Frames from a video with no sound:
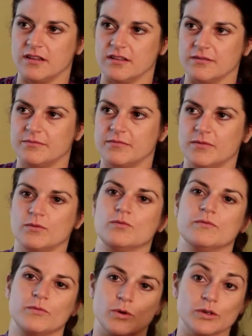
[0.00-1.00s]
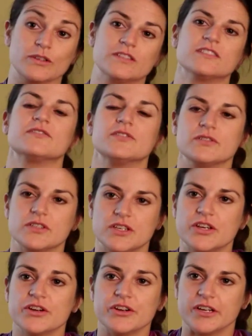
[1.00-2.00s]
the world of food
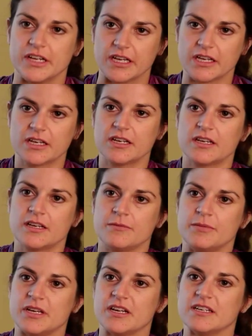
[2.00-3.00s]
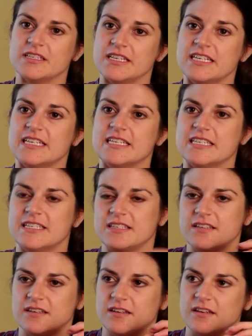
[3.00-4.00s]
security because it is
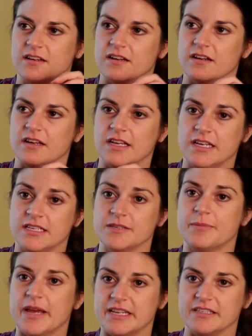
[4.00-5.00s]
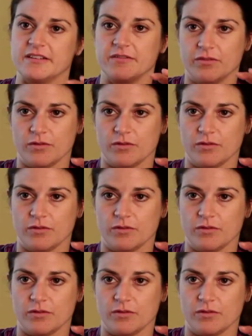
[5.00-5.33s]
an independent